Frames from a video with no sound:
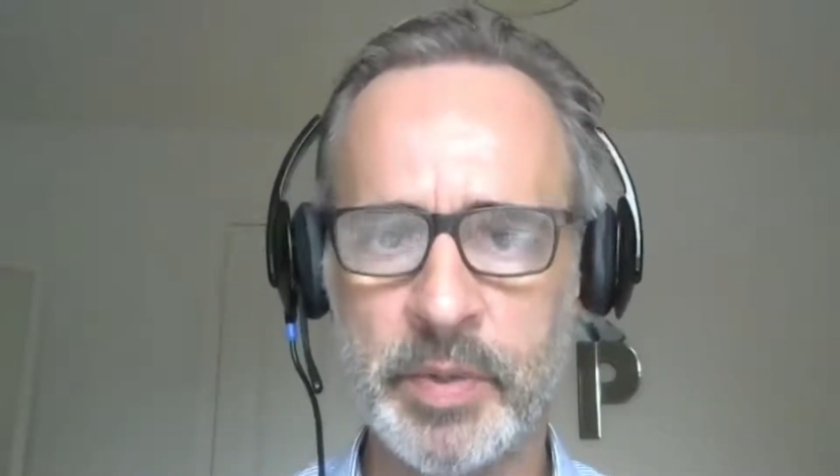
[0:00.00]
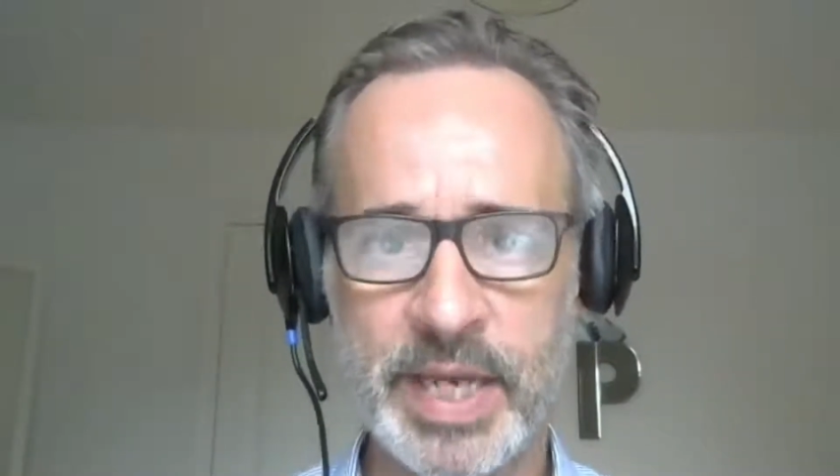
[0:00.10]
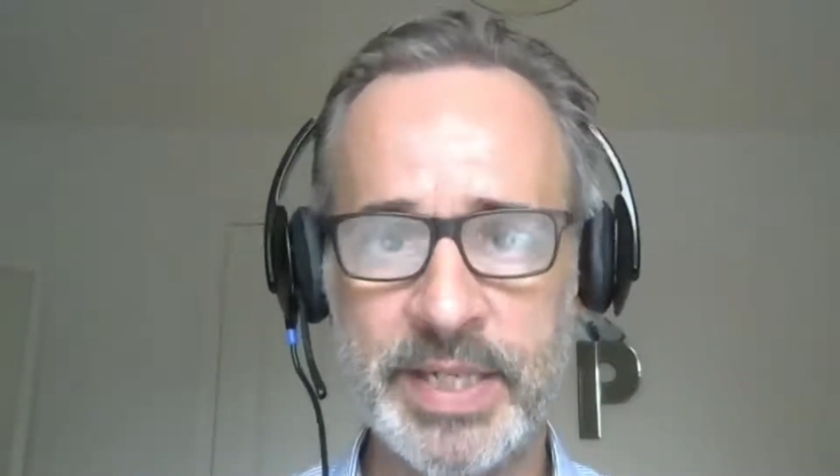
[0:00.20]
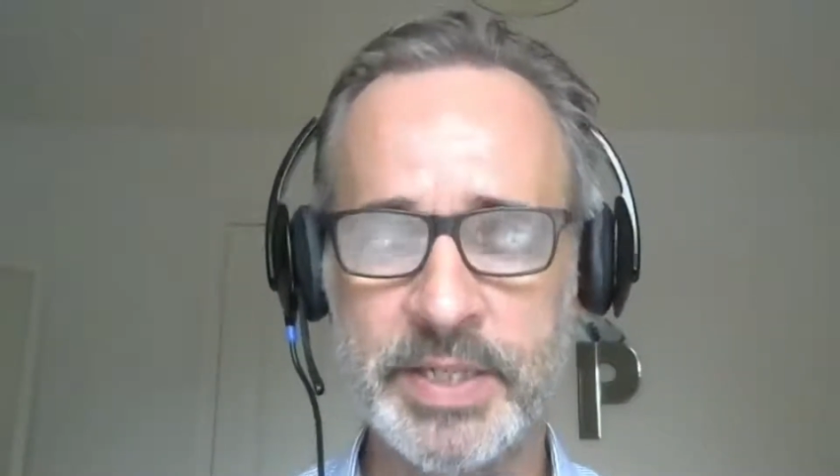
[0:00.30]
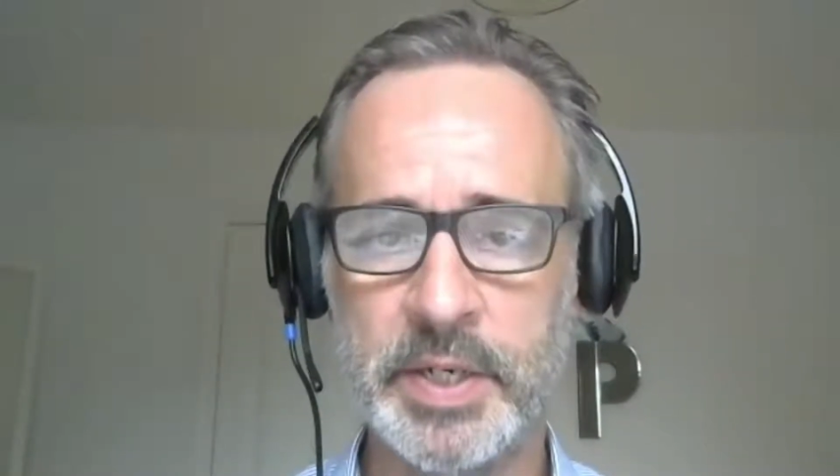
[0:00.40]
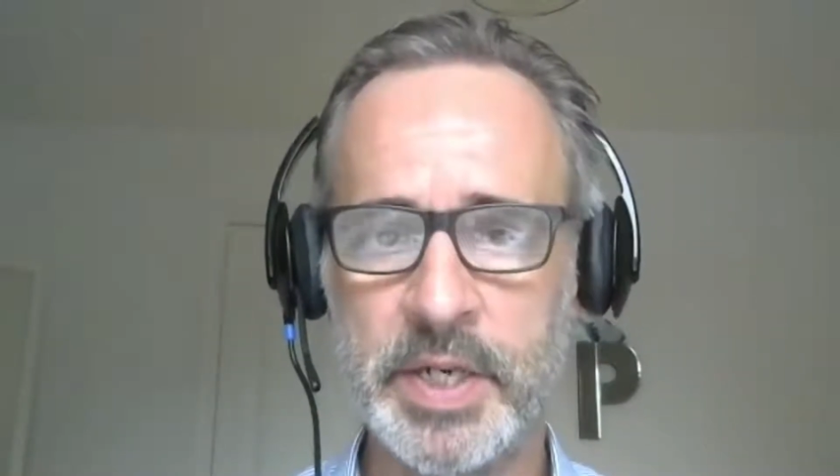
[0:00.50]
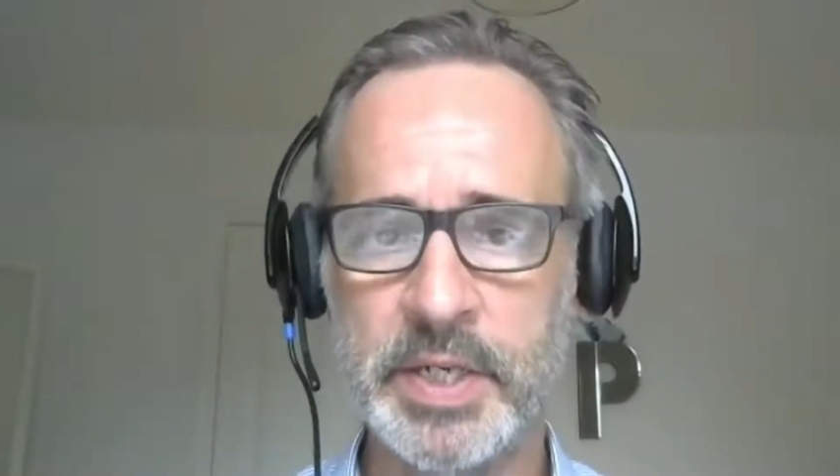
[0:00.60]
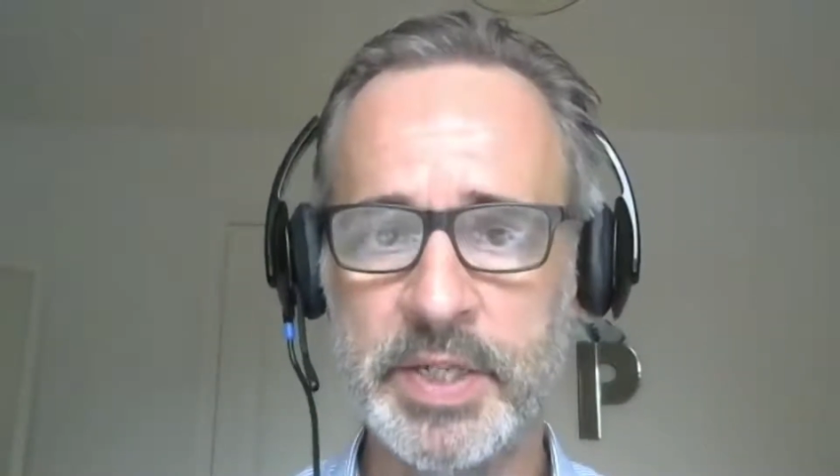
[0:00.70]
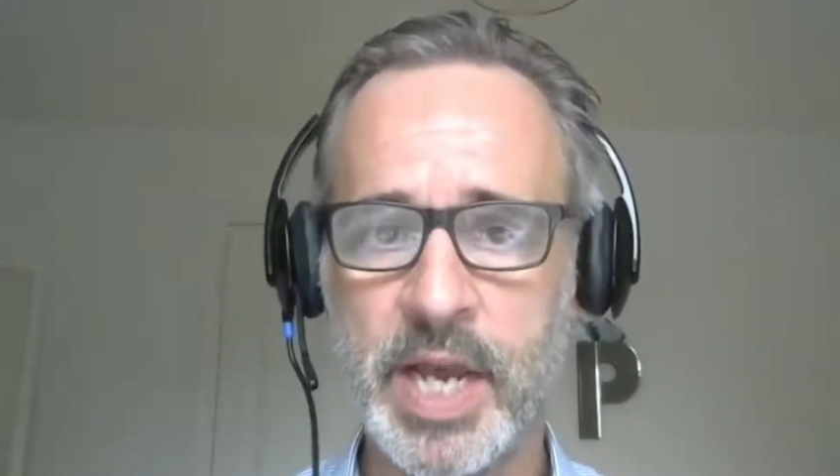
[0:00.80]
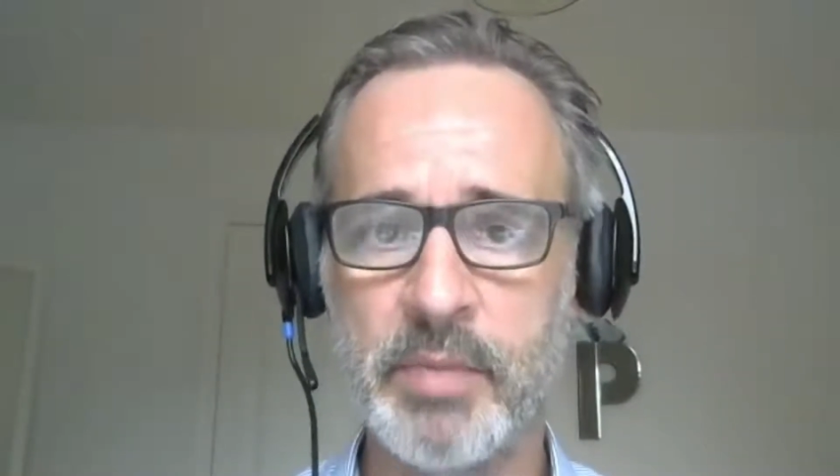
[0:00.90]
case study
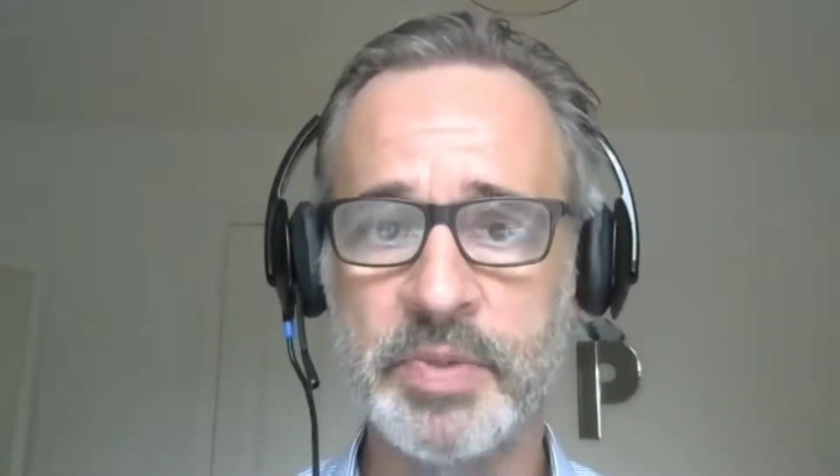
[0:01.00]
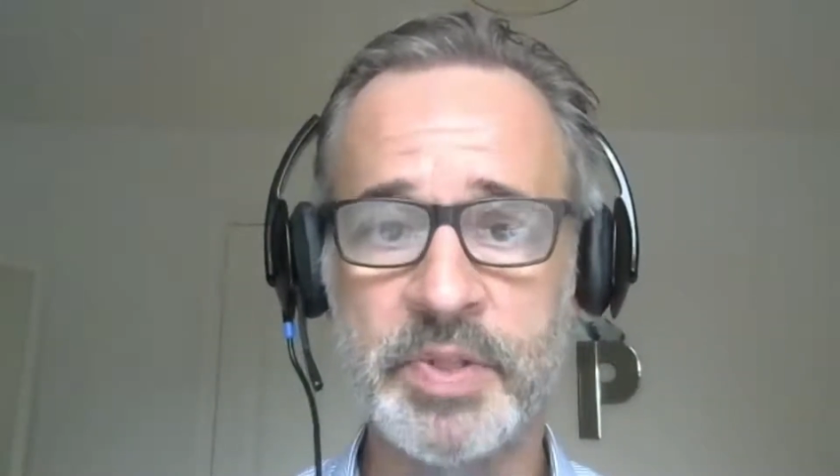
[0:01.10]
exams,